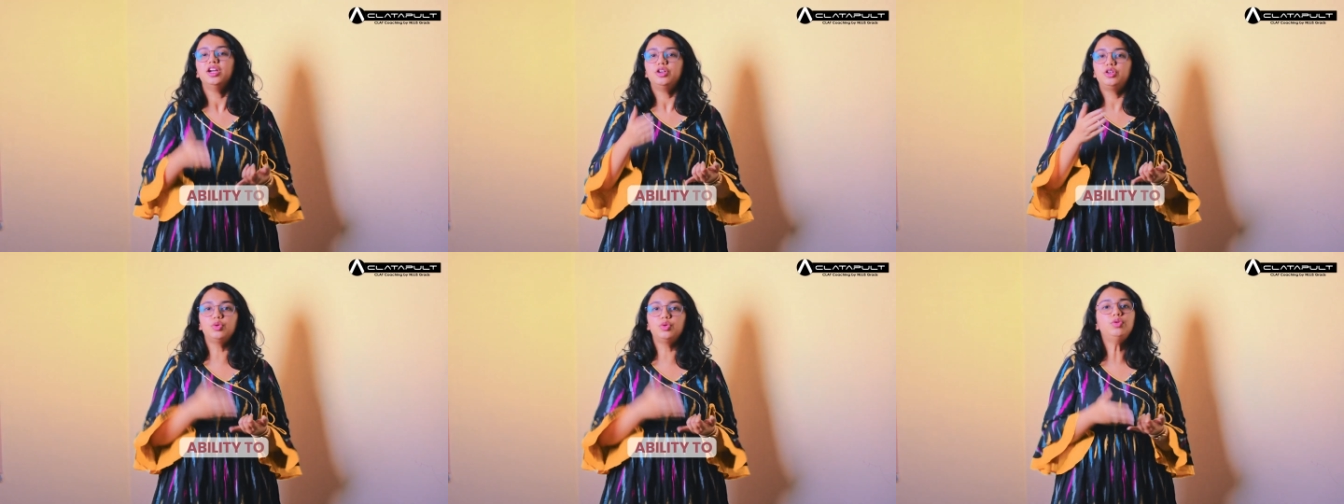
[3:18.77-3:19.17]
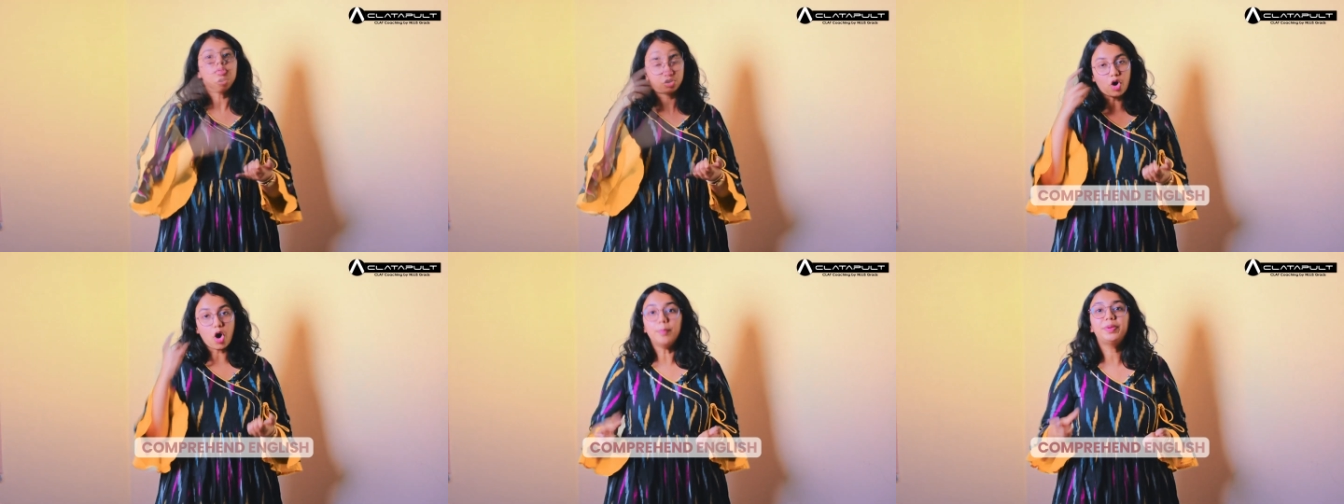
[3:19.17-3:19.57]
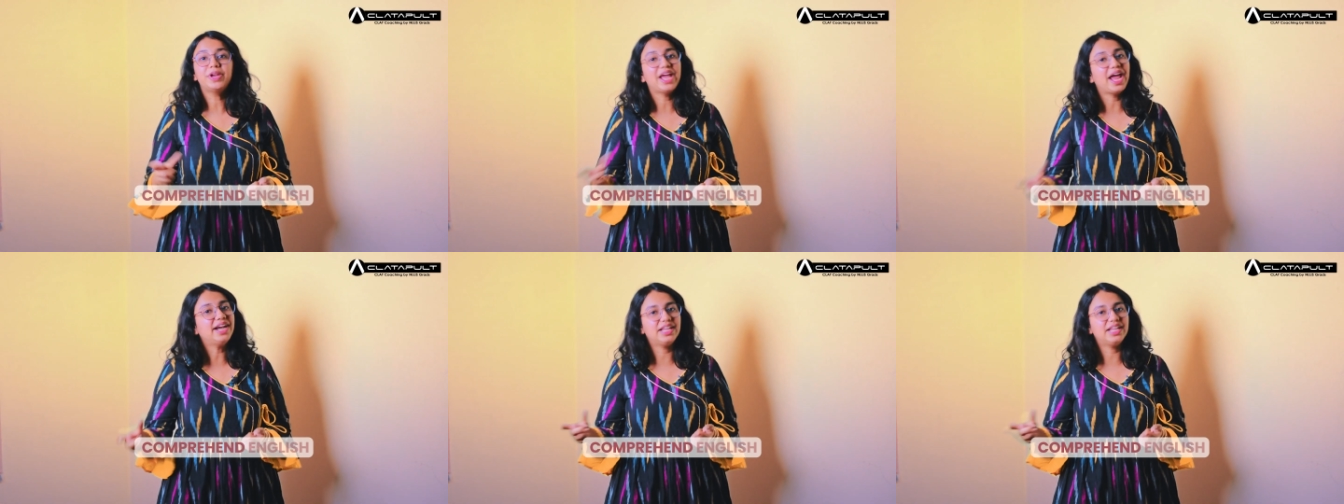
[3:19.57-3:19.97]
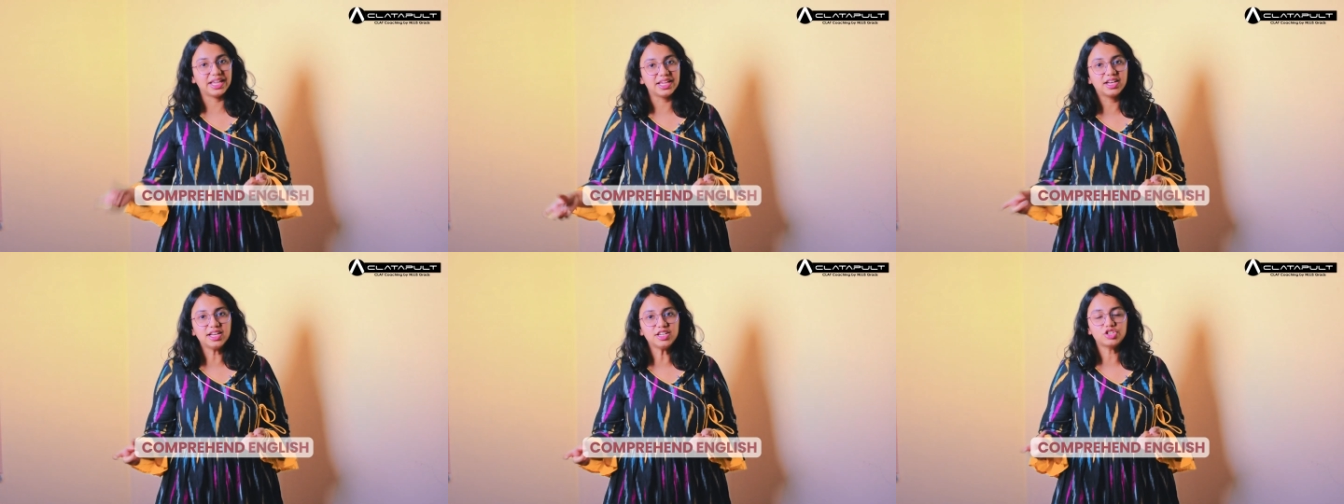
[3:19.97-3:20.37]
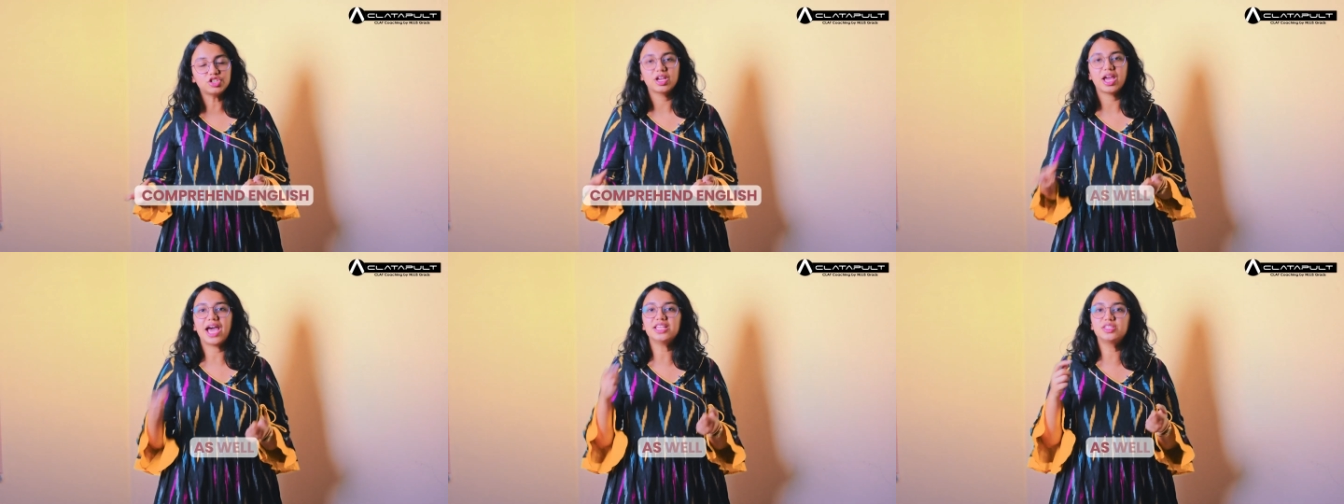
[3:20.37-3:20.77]
to comprehend English
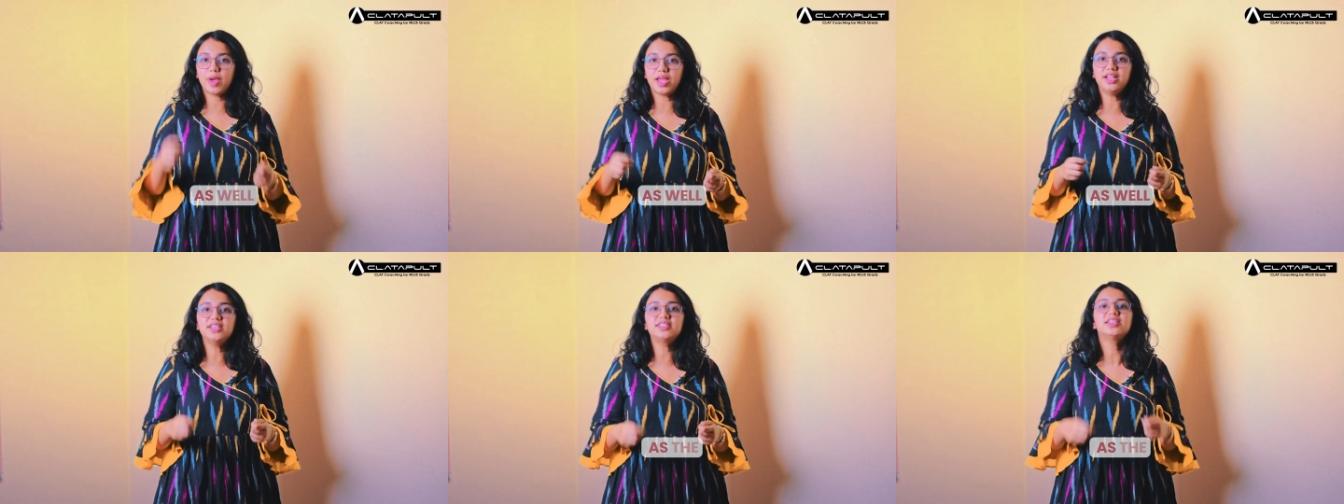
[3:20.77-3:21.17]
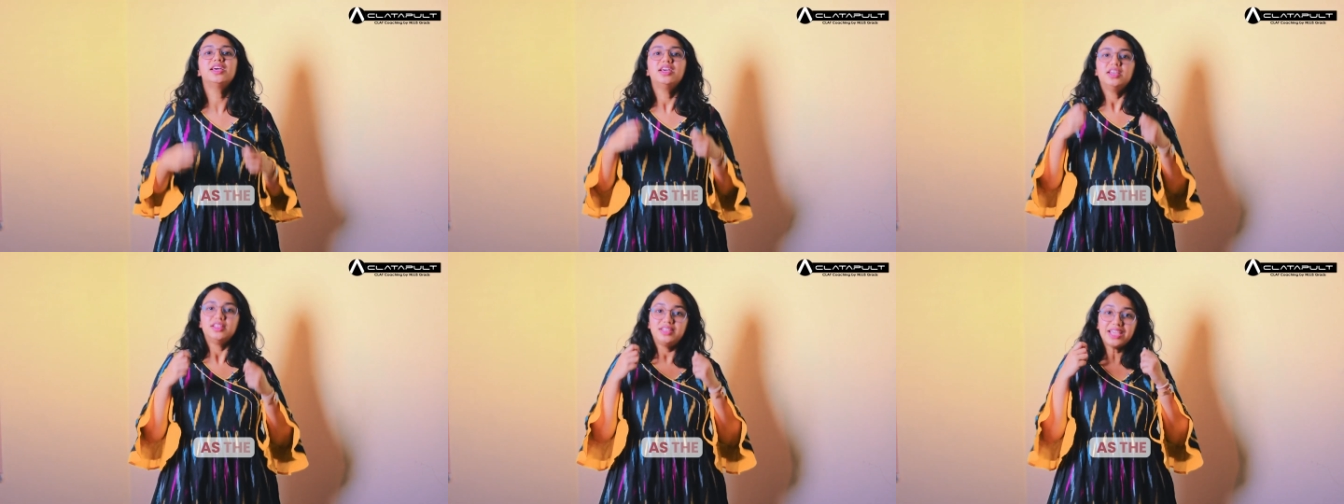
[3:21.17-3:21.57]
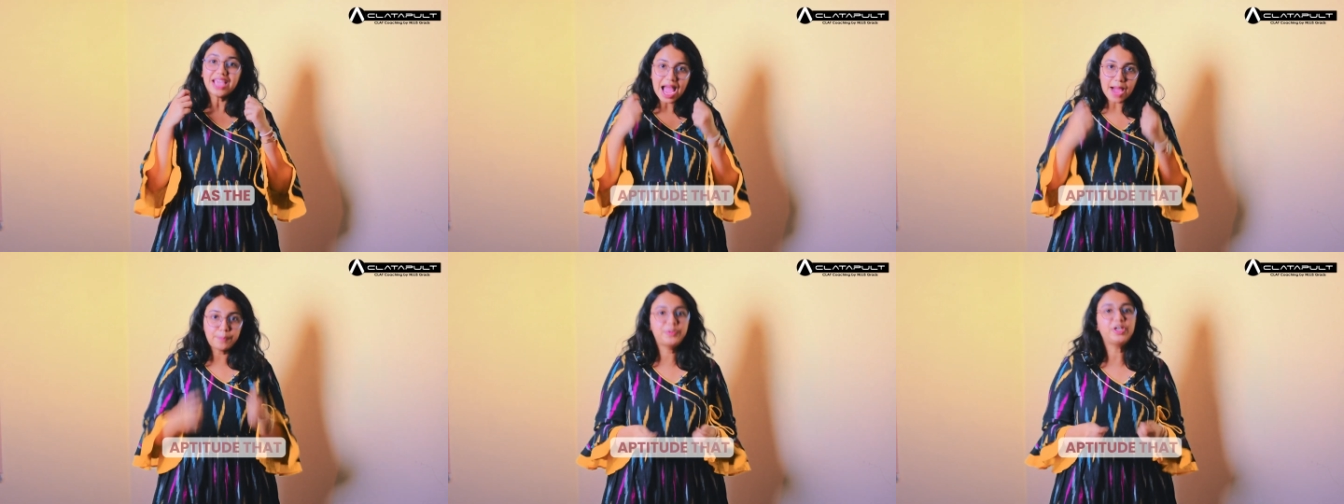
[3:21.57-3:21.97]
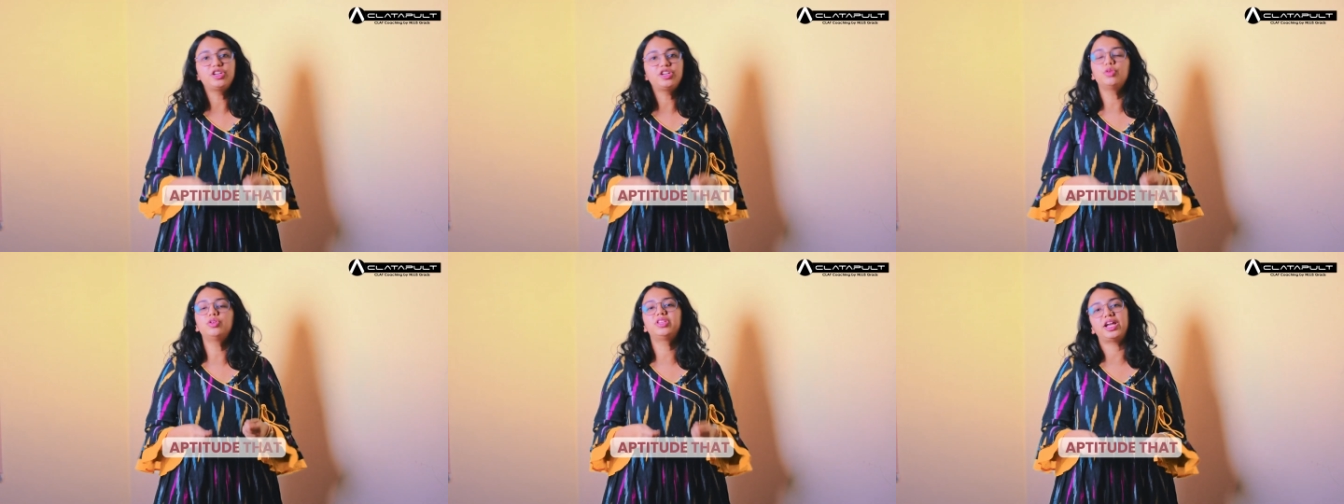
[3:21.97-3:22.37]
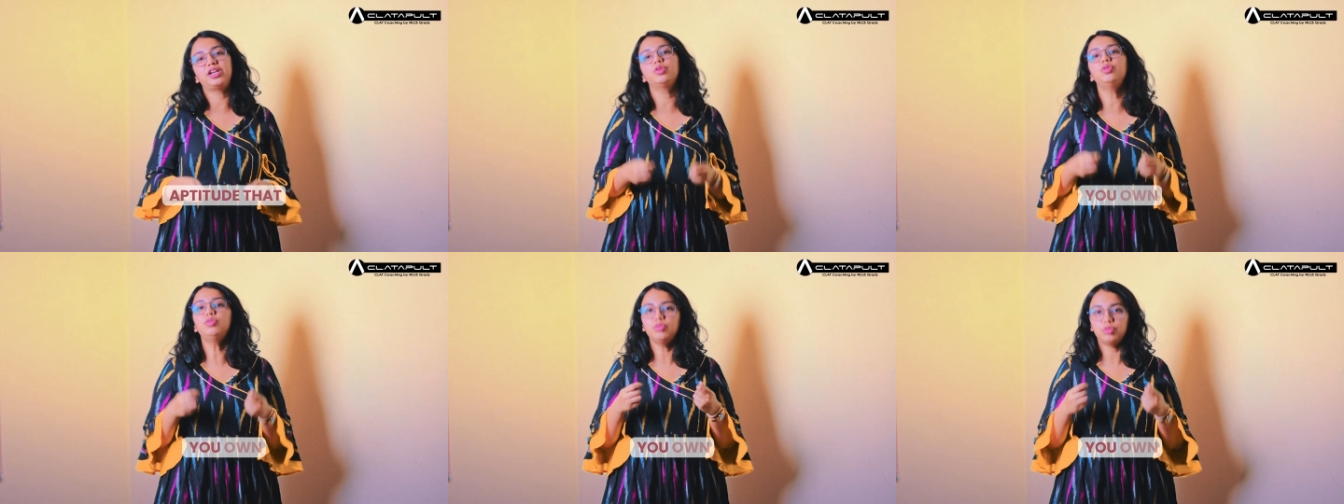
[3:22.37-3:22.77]
as well as the aptitude that
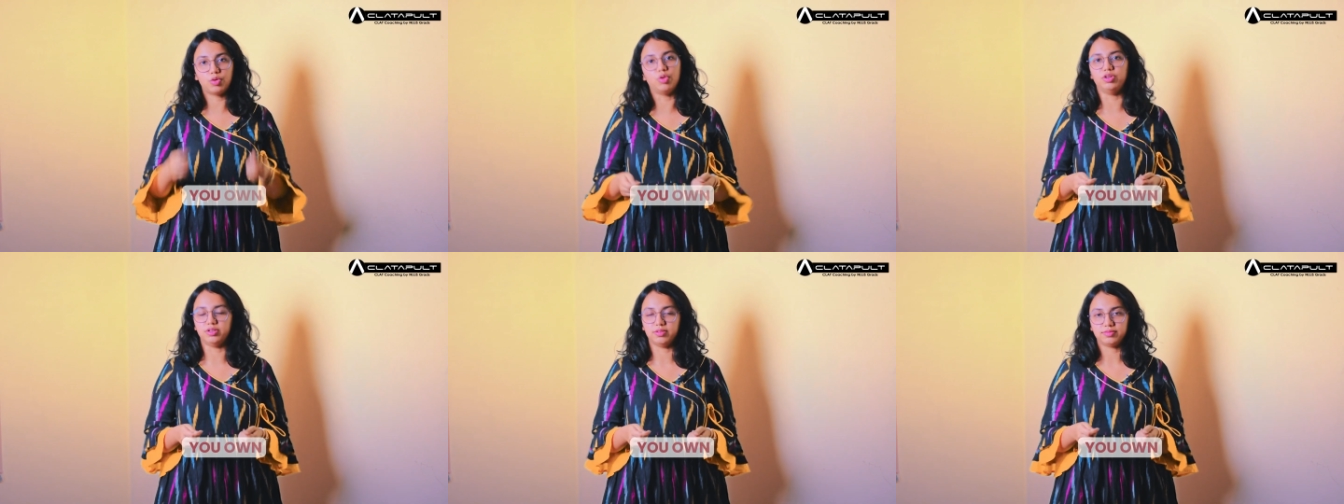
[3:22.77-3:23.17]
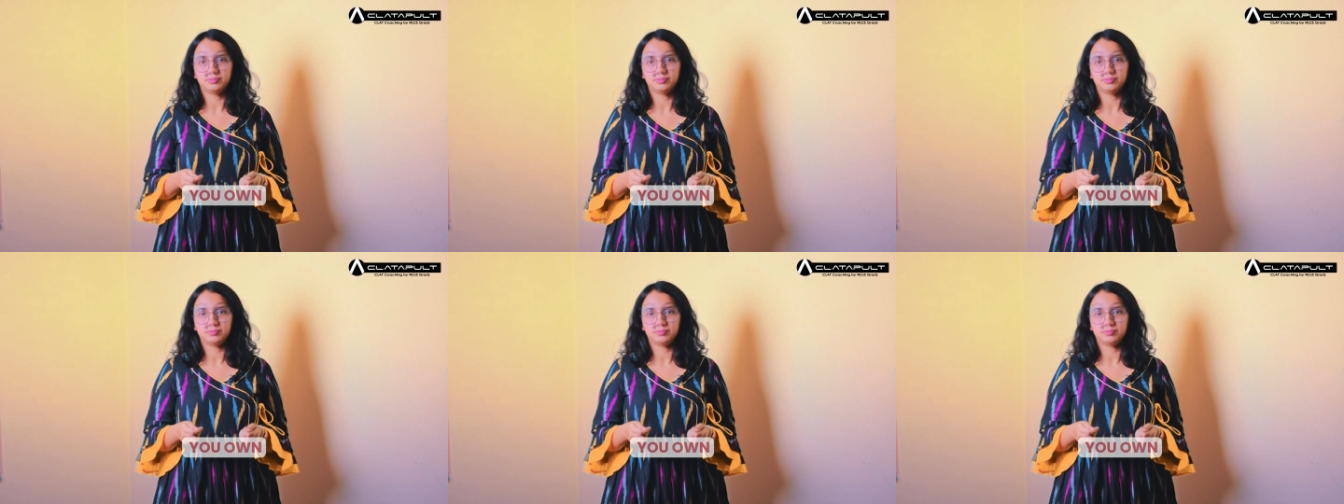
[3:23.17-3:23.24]
you own.